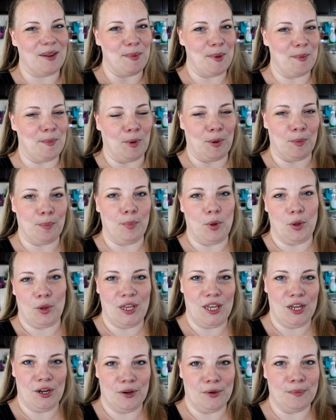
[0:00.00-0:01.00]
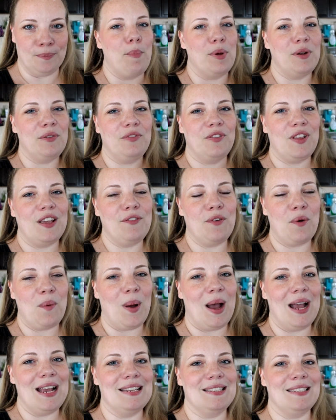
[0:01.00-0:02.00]
bit more bulkier, but
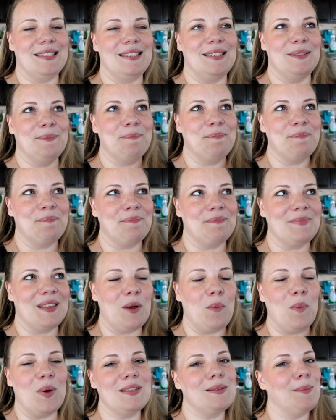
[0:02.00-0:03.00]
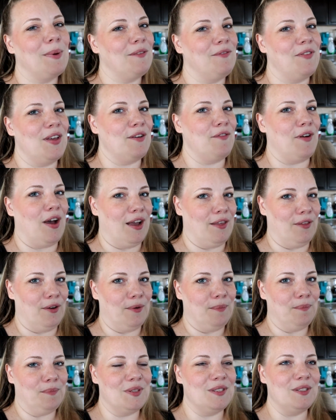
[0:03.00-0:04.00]
flavor-wise, it wasn't my fave
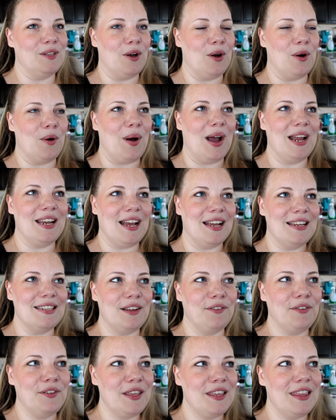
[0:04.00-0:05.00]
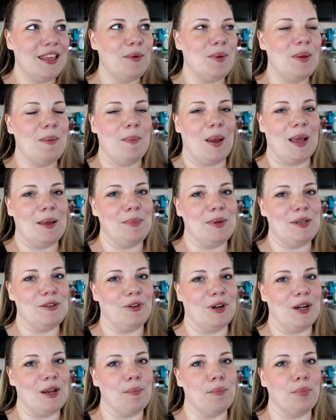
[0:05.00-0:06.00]
either. So I definitely think we might be
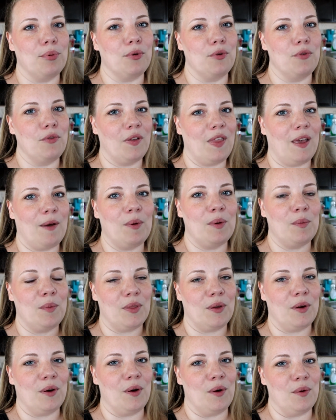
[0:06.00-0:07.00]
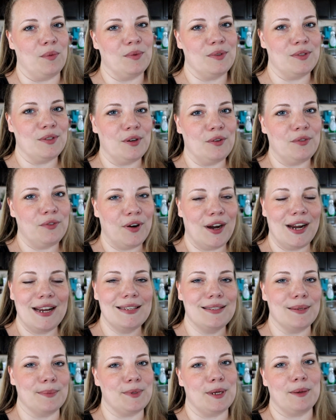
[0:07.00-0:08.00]
trying to improve on that one with our own stir fry
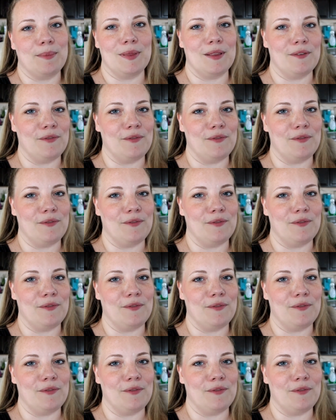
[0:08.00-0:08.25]
sometime in the